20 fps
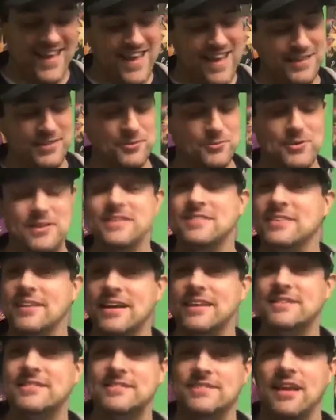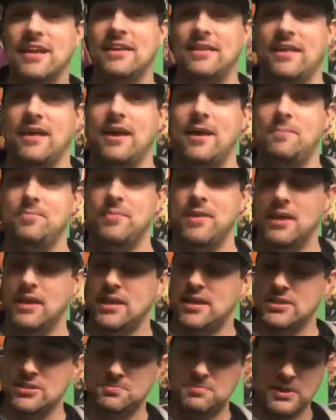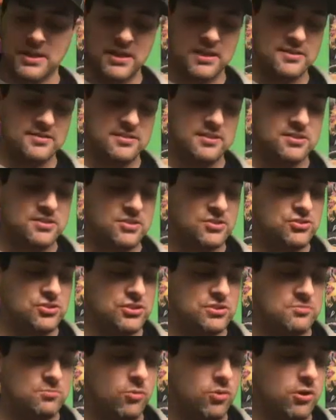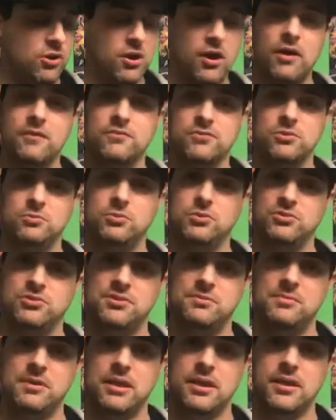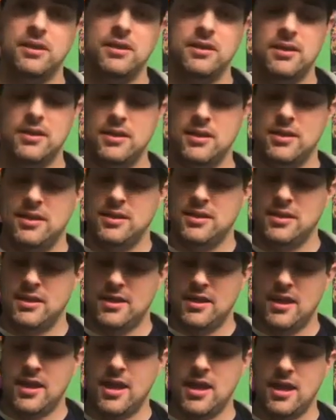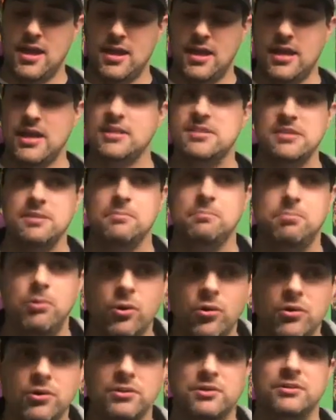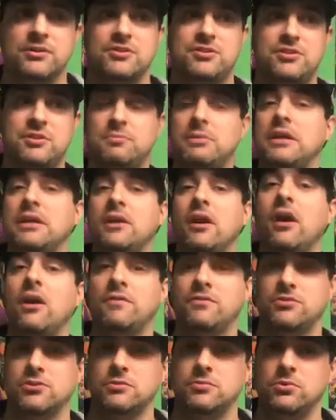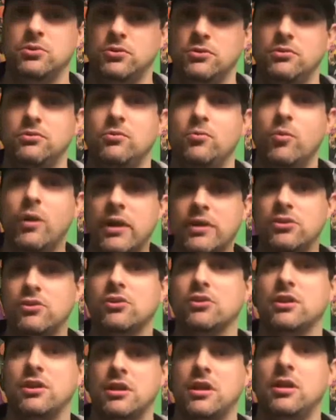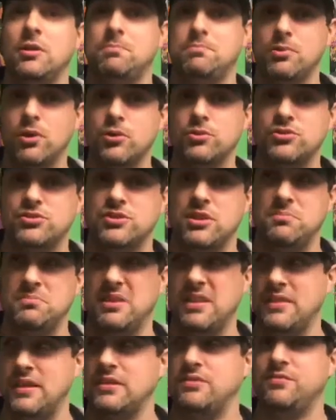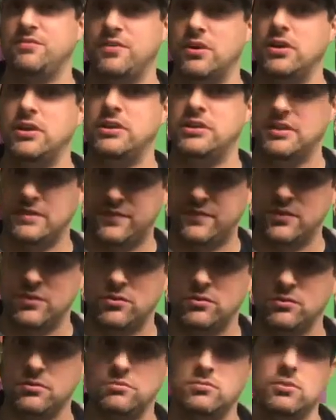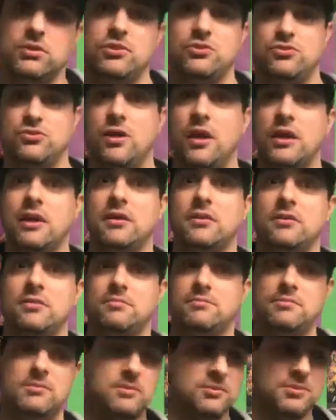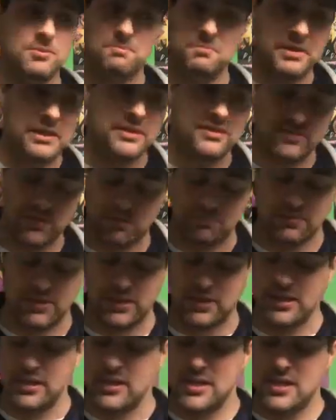And the reason I say that is because this is just more comfortable to me. And it's important to be comfortable when you're going to approach something that's very difficult, when you're trying to beat something,